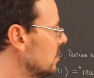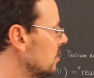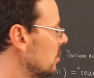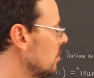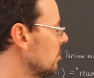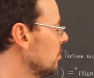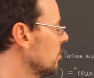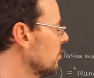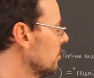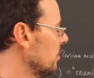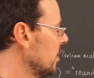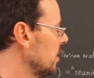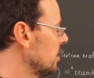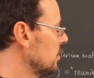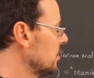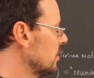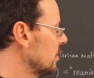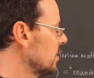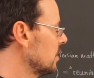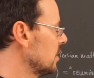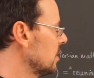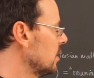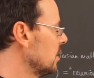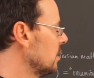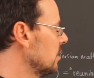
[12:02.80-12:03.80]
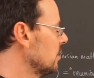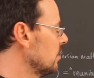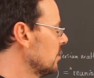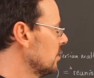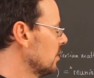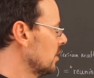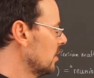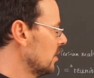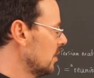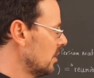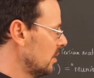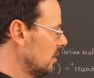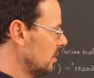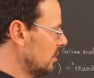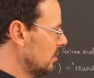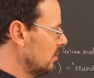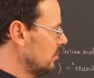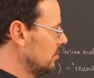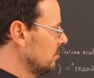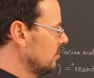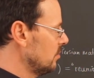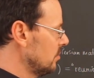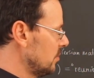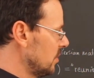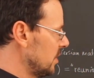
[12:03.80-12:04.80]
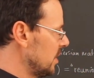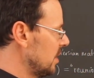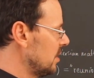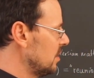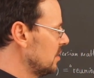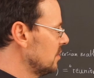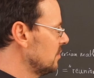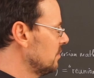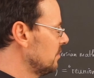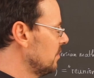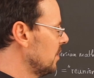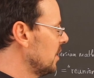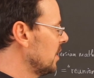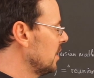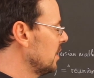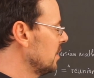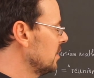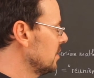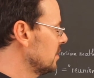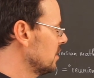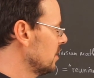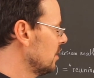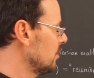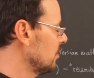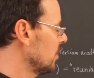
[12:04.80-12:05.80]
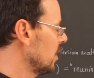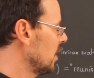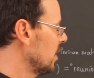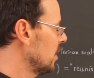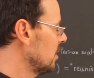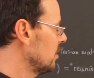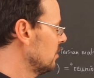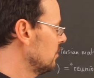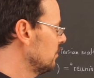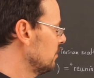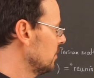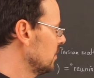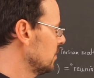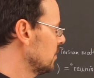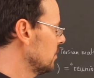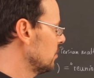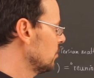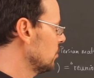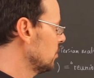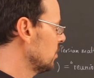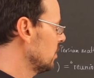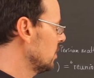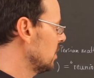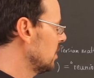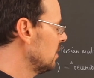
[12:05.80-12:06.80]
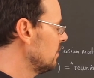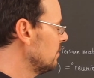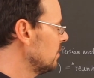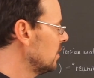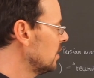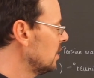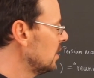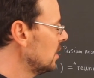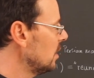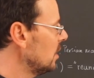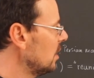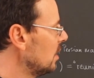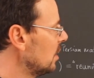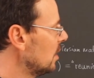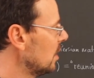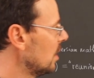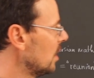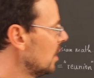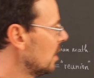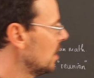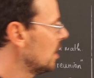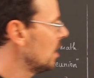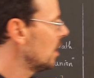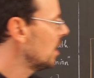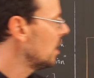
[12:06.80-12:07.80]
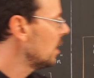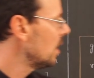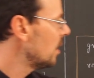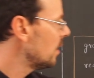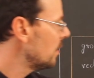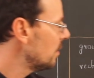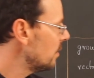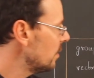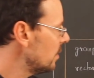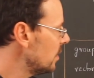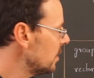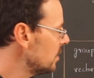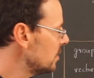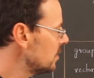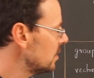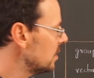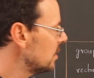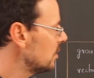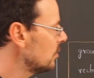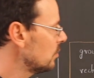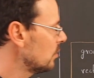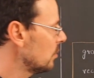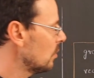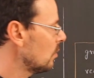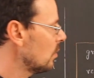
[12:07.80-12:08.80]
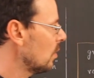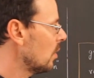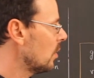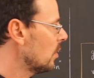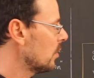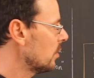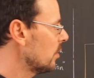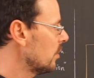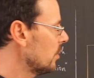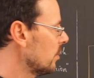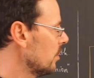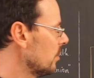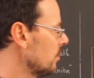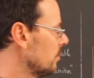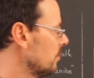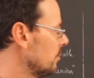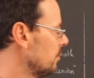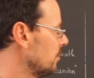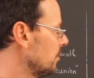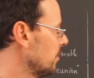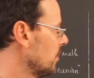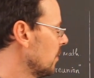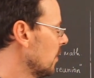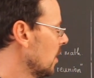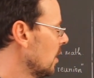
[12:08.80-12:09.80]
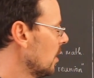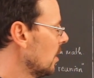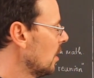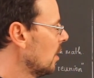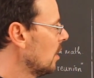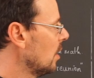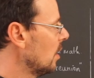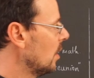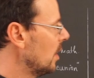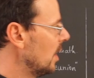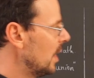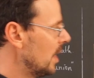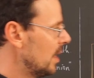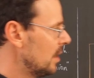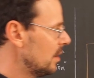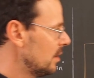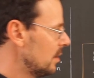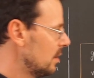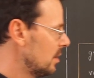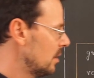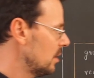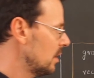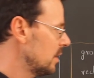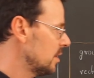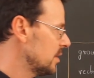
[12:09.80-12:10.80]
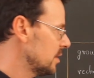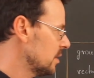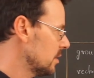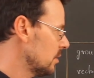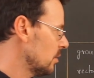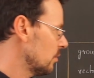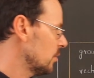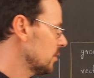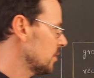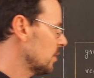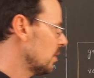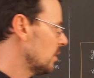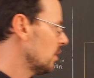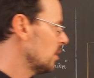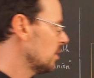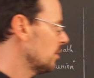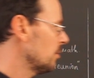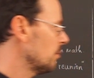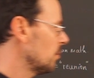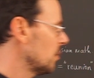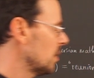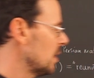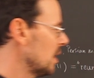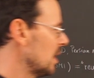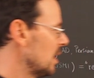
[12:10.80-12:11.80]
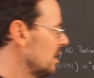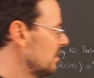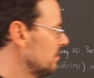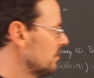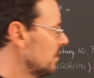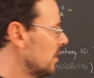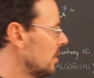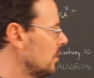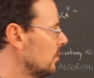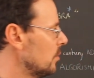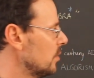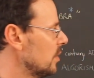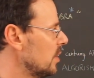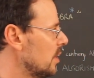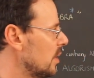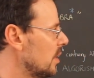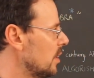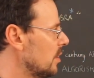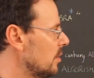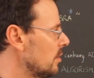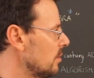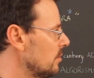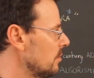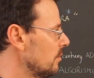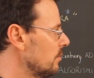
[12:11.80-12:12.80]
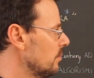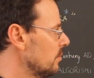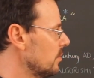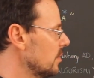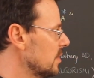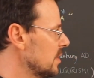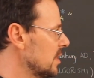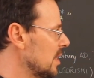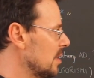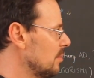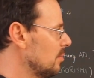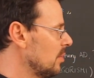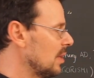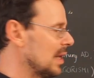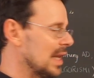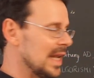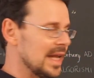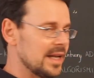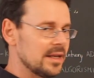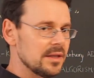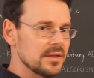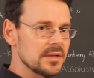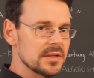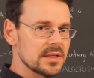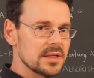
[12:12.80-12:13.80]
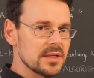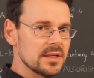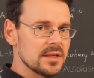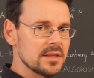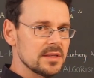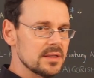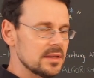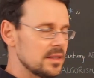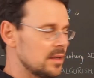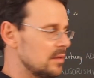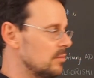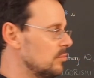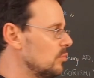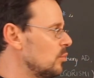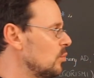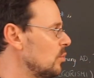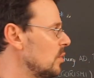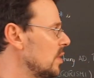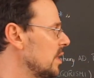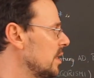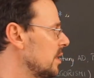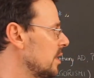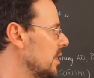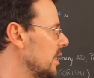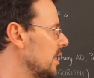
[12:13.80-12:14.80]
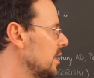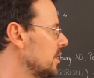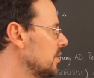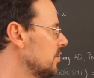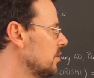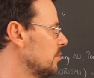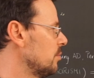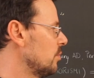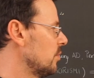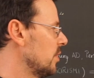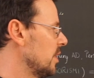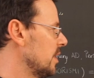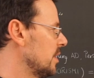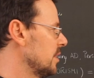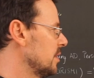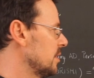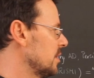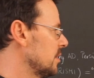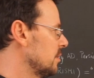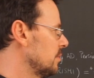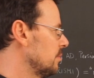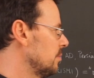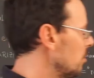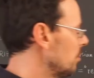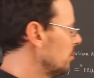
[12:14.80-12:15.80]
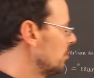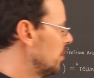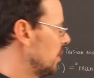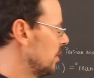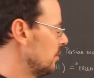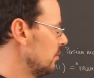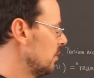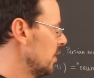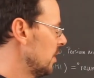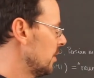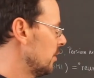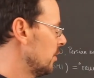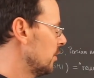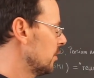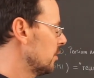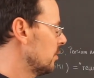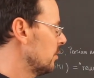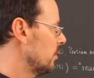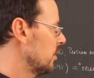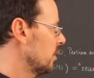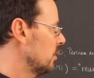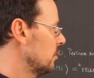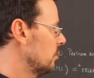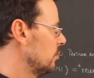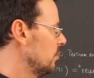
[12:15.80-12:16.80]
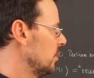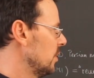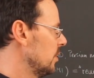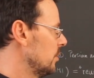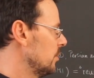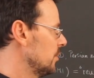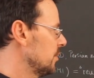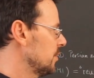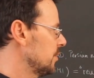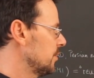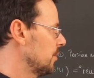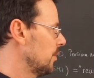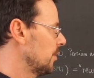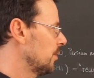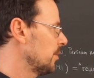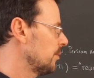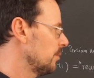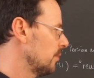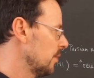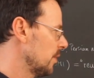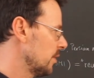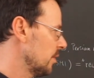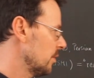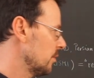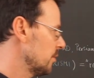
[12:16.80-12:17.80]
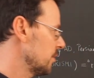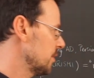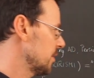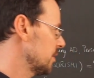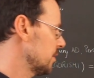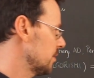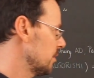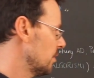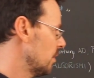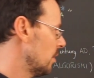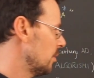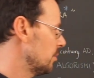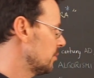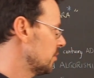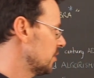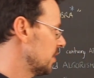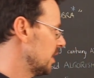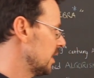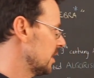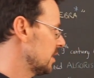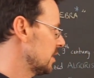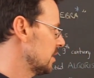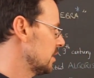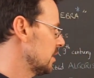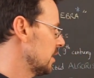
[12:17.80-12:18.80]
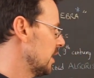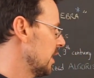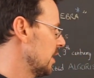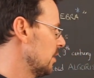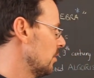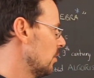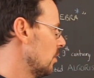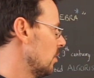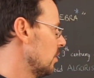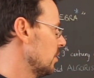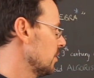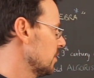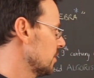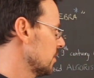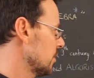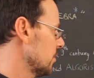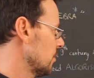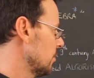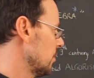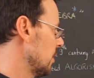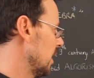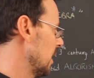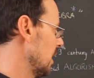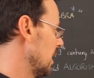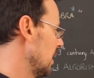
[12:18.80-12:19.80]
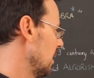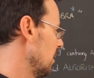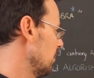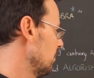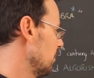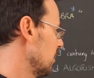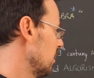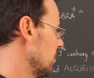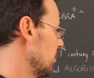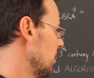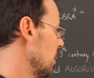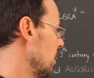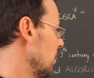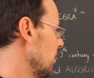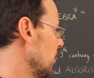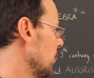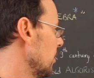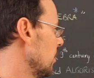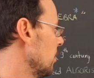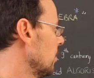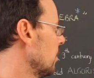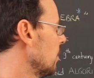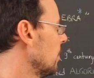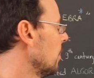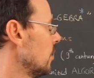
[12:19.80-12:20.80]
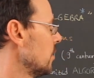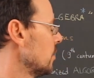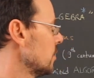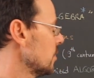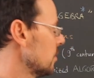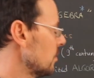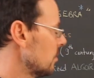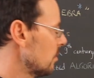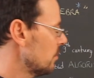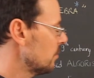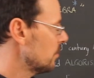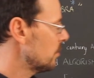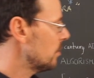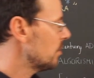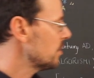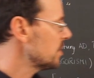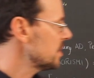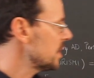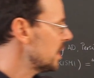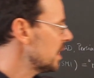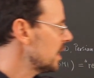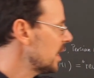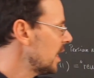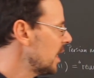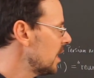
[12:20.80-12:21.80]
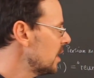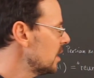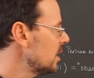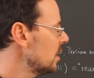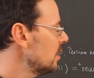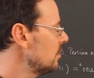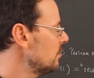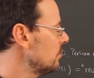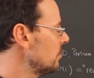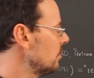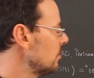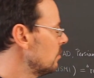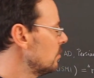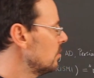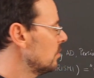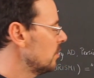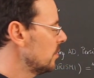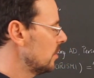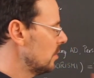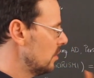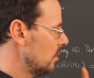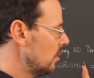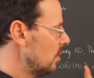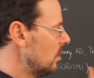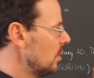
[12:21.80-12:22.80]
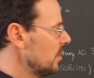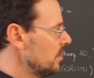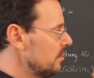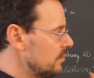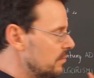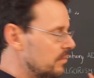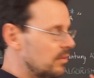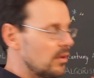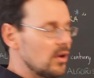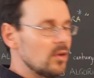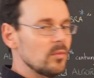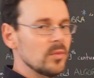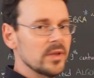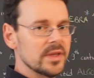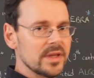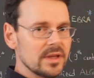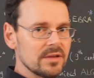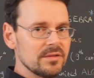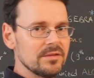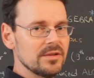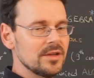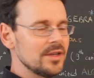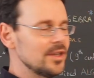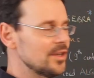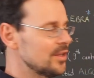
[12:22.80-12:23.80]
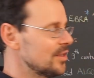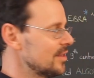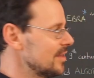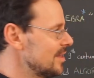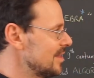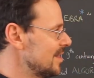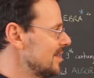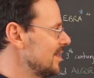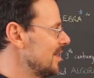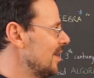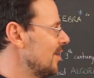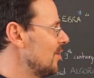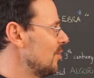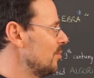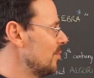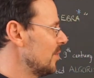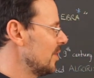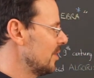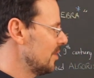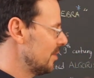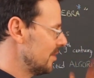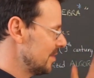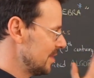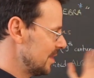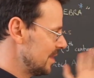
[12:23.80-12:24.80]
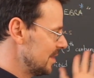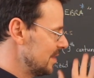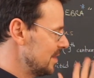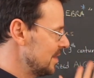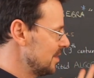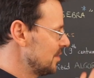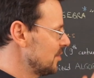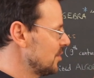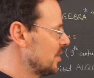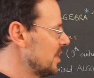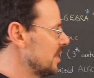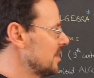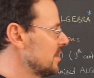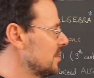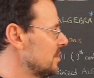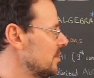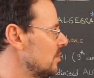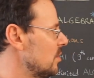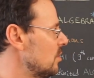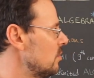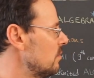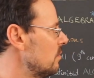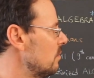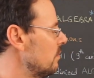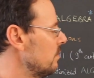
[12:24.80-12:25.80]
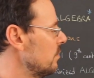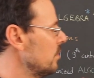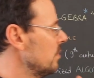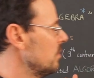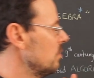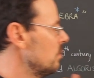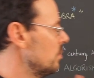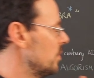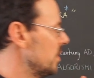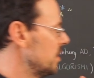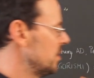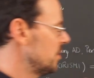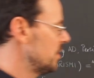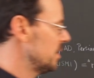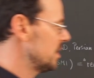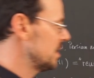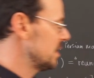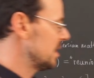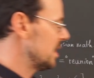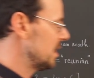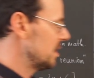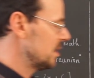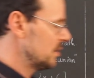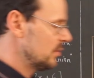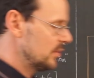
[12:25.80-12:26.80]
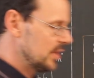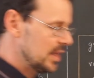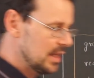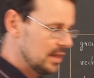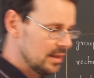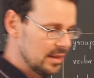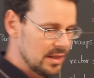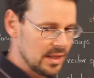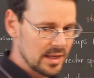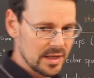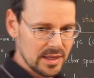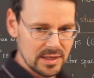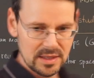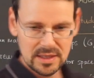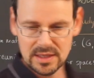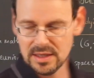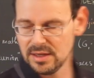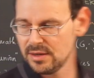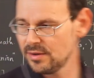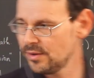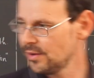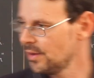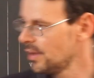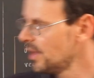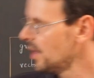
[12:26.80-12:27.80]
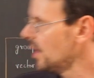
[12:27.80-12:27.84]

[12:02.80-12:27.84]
operations here satisfy some kind of associativity. This here no longer. And the list goes on. What I left out are, for example, lattices and Boolean algebras, but we are not going to be concerned with those objects at all, so I left them out. So, and of course, I can't give you all the formal definitions now because this is just an overview, but just that you get the idea.